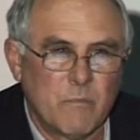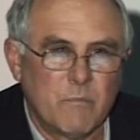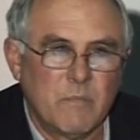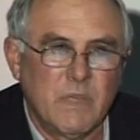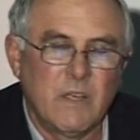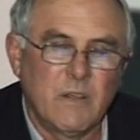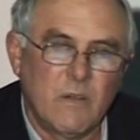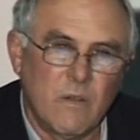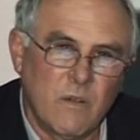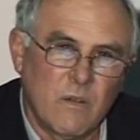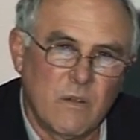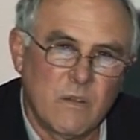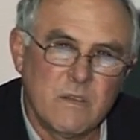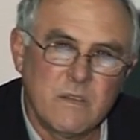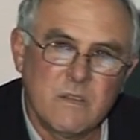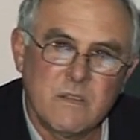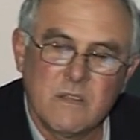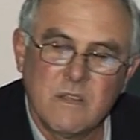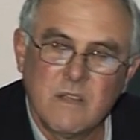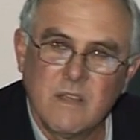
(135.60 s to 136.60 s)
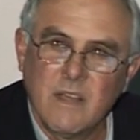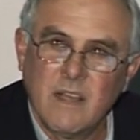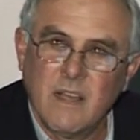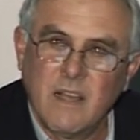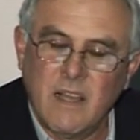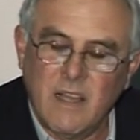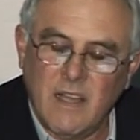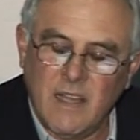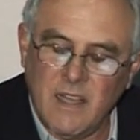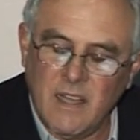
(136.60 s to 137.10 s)
because
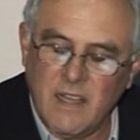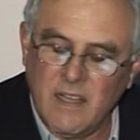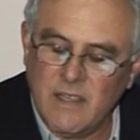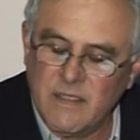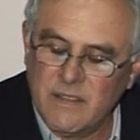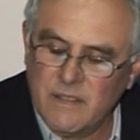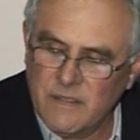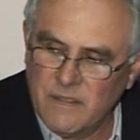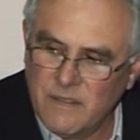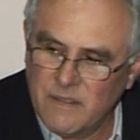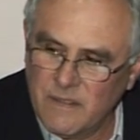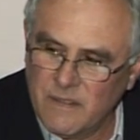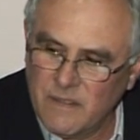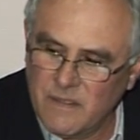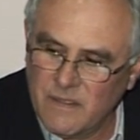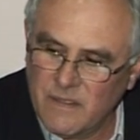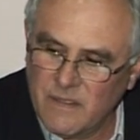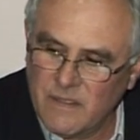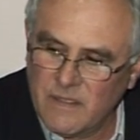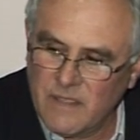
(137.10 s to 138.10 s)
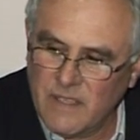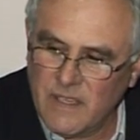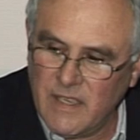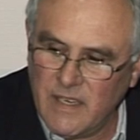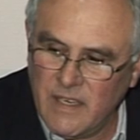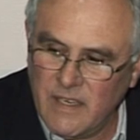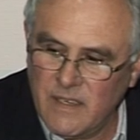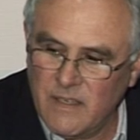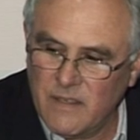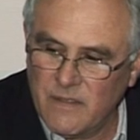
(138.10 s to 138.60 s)

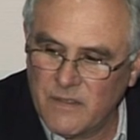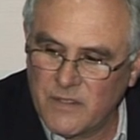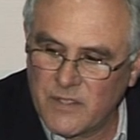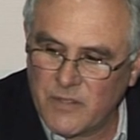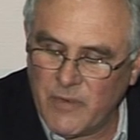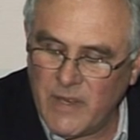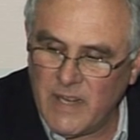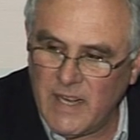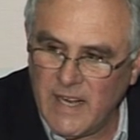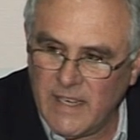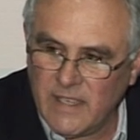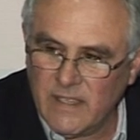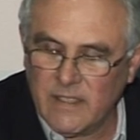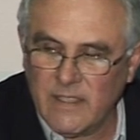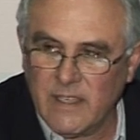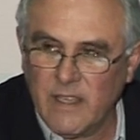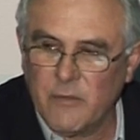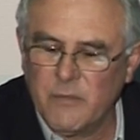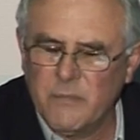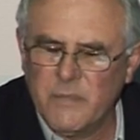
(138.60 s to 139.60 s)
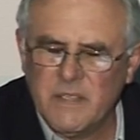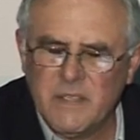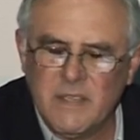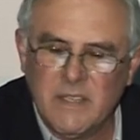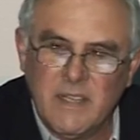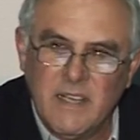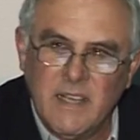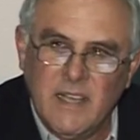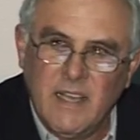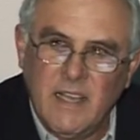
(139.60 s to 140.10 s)
the Sri Lankan government,
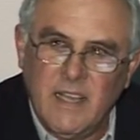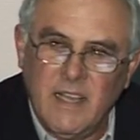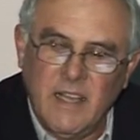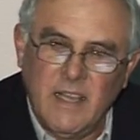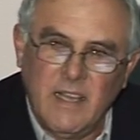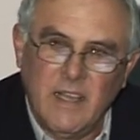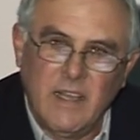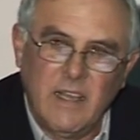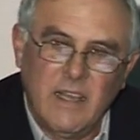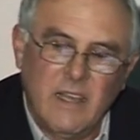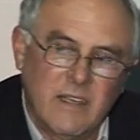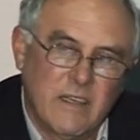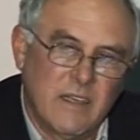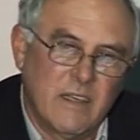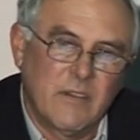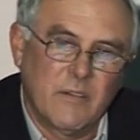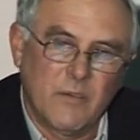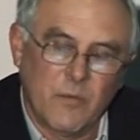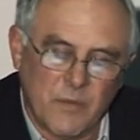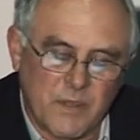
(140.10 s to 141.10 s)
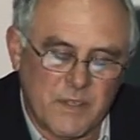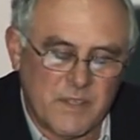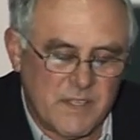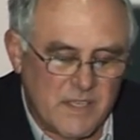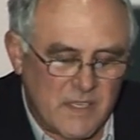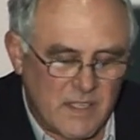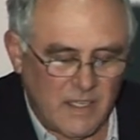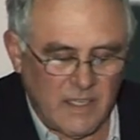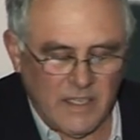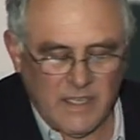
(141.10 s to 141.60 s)
or the
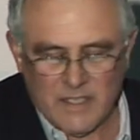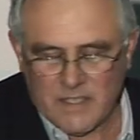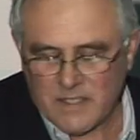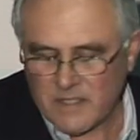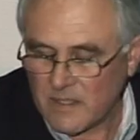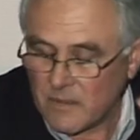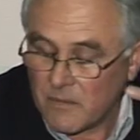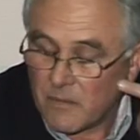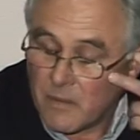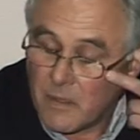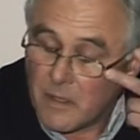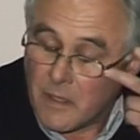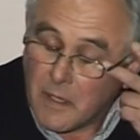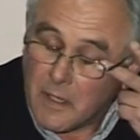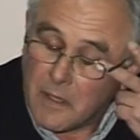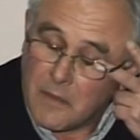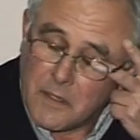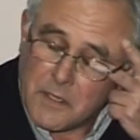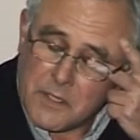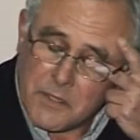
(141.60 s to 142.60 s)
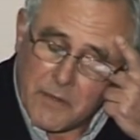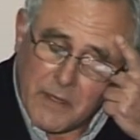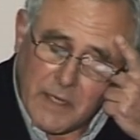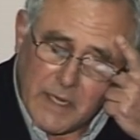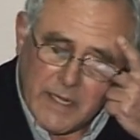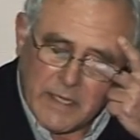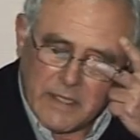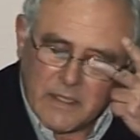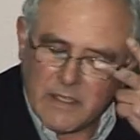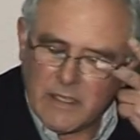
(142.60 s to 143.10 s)
Sinhalese in the Sri
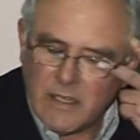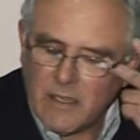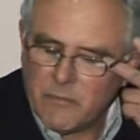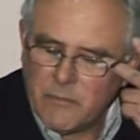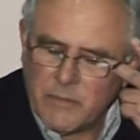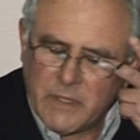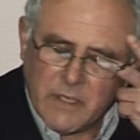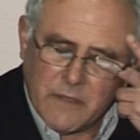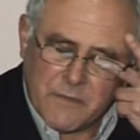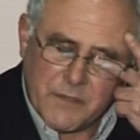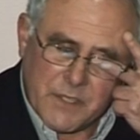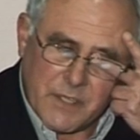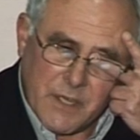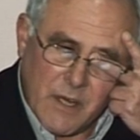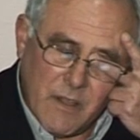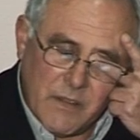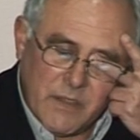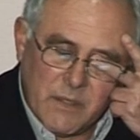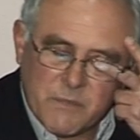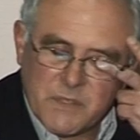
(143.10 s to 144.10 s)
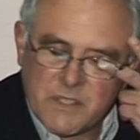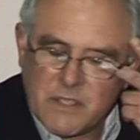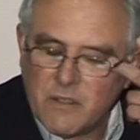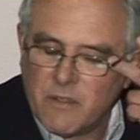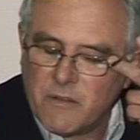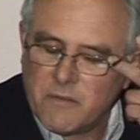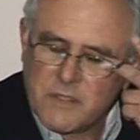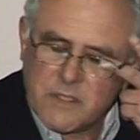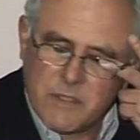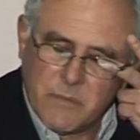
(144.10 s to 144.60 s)
Lankan government, have shown
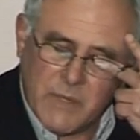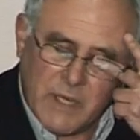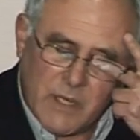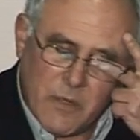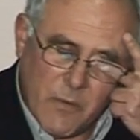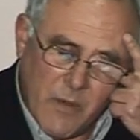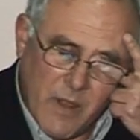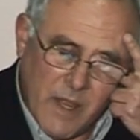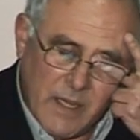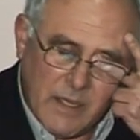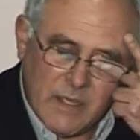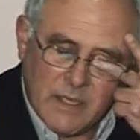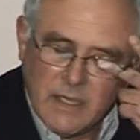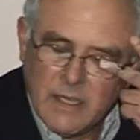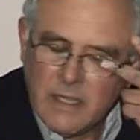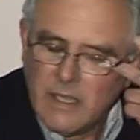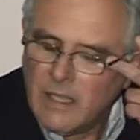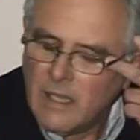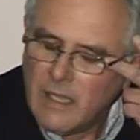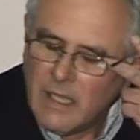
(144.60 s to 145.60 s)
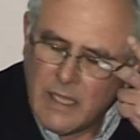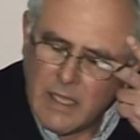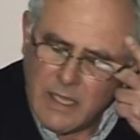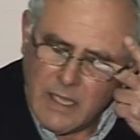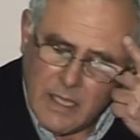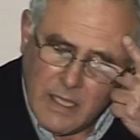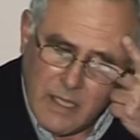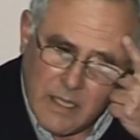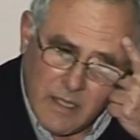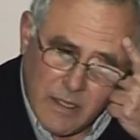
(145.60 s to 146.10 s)
themselves to be quite
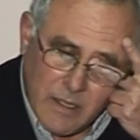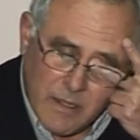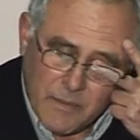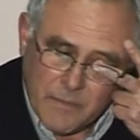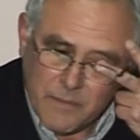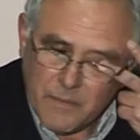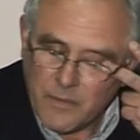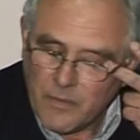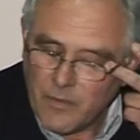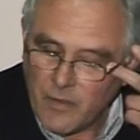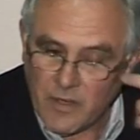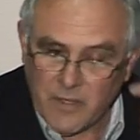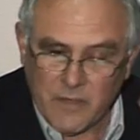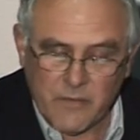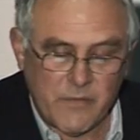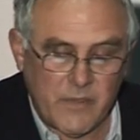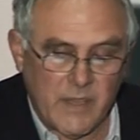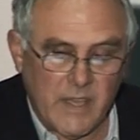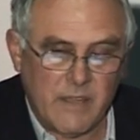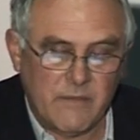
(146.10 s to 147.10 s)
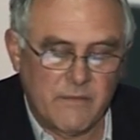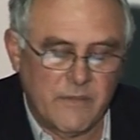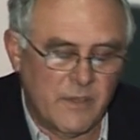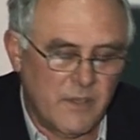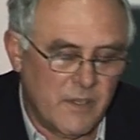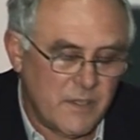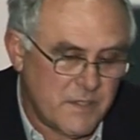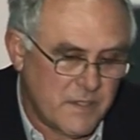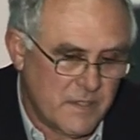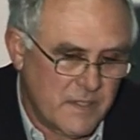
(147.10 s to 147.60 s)
not
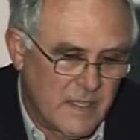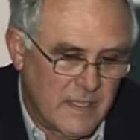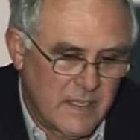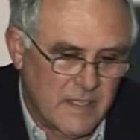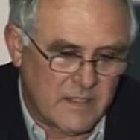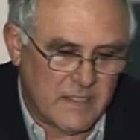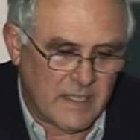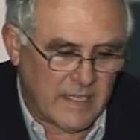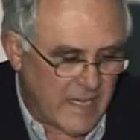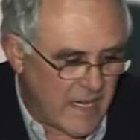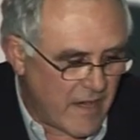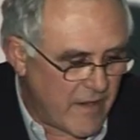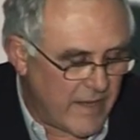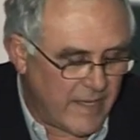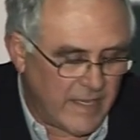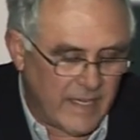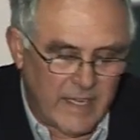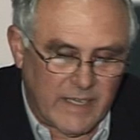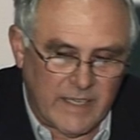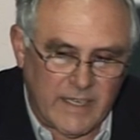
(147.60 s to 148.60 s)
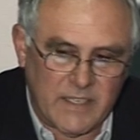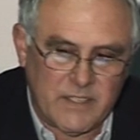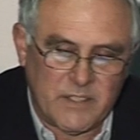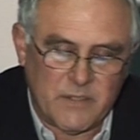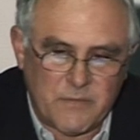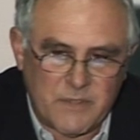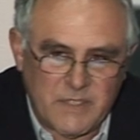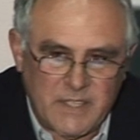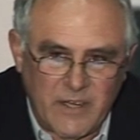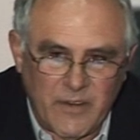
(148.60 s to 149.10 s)
adverse to carrying out acts
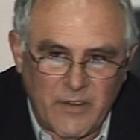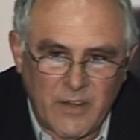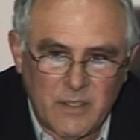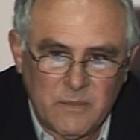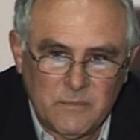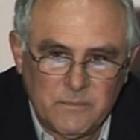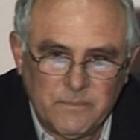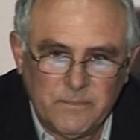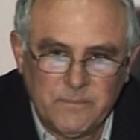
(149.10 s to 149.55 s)
of terror,